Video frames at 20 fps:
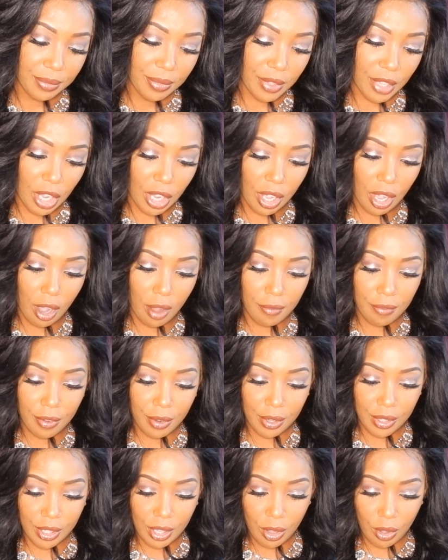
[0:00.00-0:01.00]
The
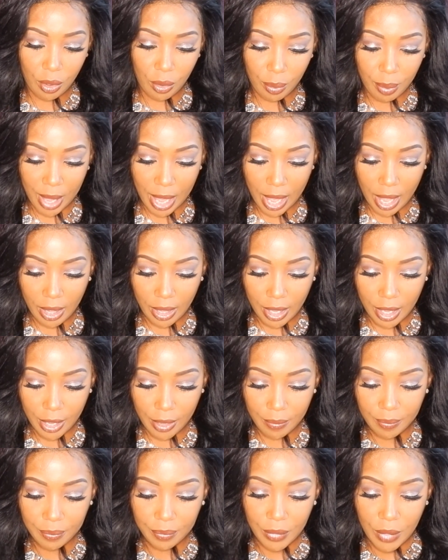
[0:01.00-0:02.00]
Comfort Zone
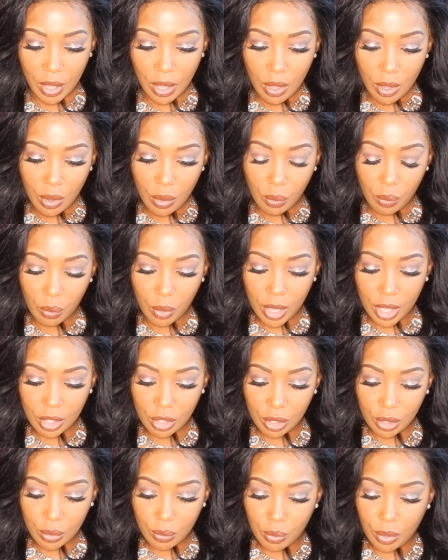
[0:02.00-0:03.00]
palette,
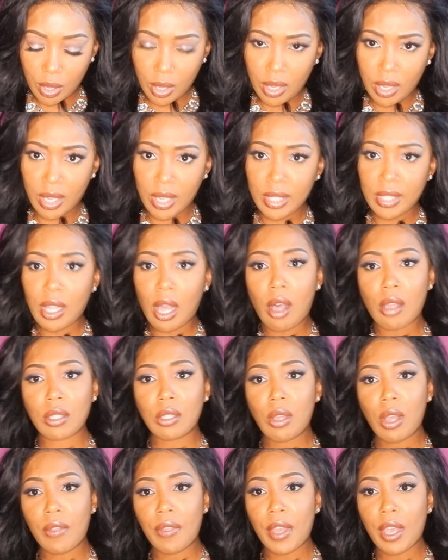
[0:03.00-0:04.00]
which was
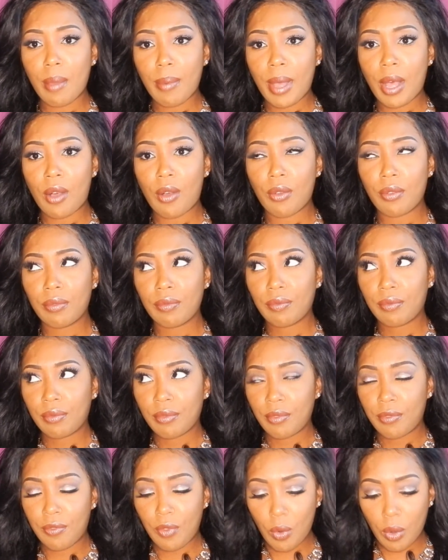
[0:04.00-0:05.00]
also, I think, about
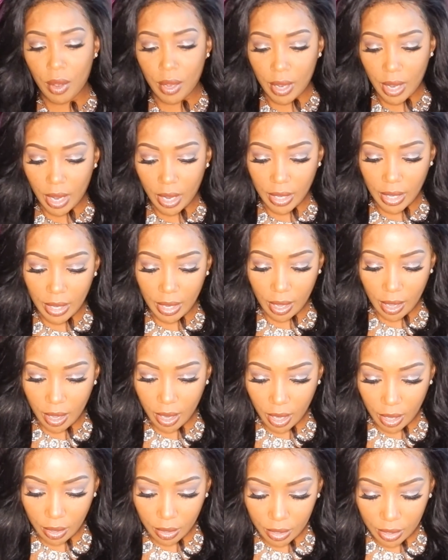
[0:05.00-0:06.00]

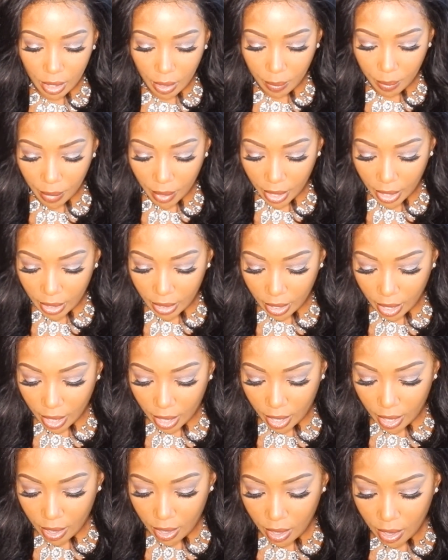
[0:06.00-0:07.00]
$4.99 or something like
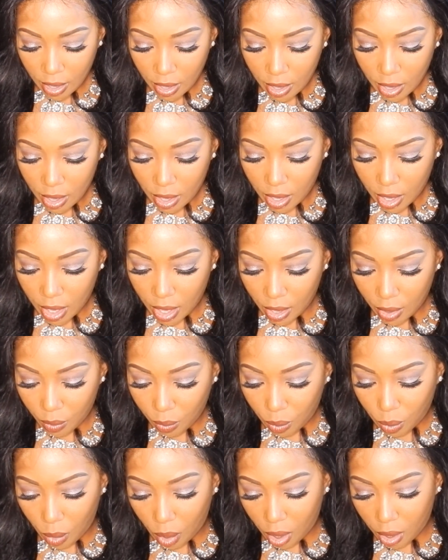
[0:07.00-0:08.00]
that
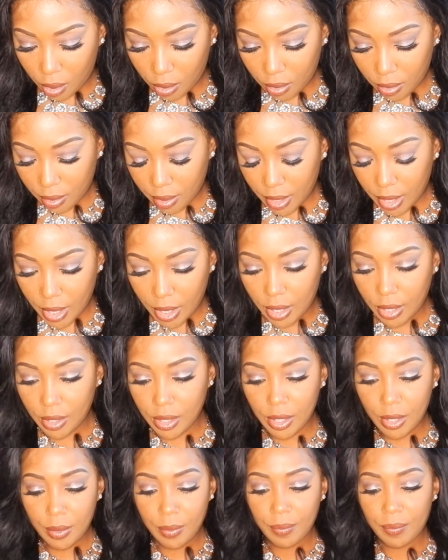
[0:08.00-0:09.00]
at
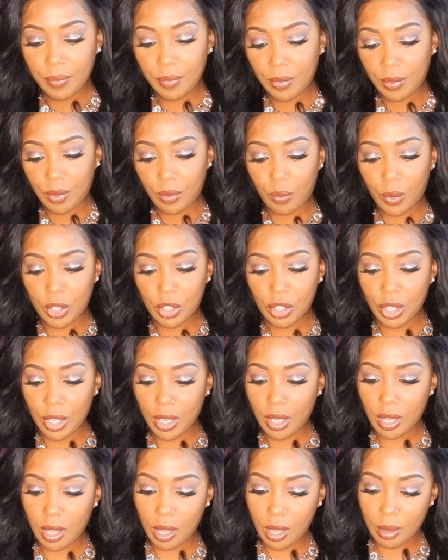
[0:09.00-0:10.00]
Walgreens, which
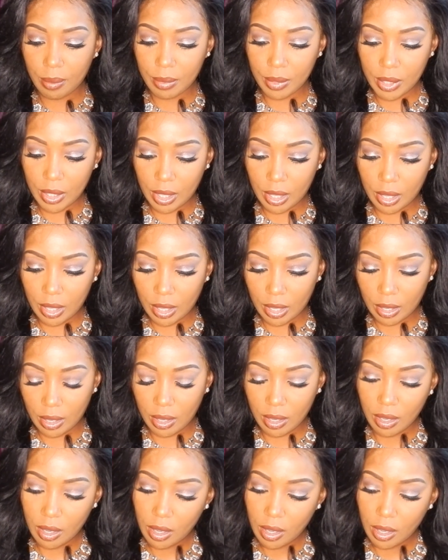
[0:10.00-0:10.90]
it comes in,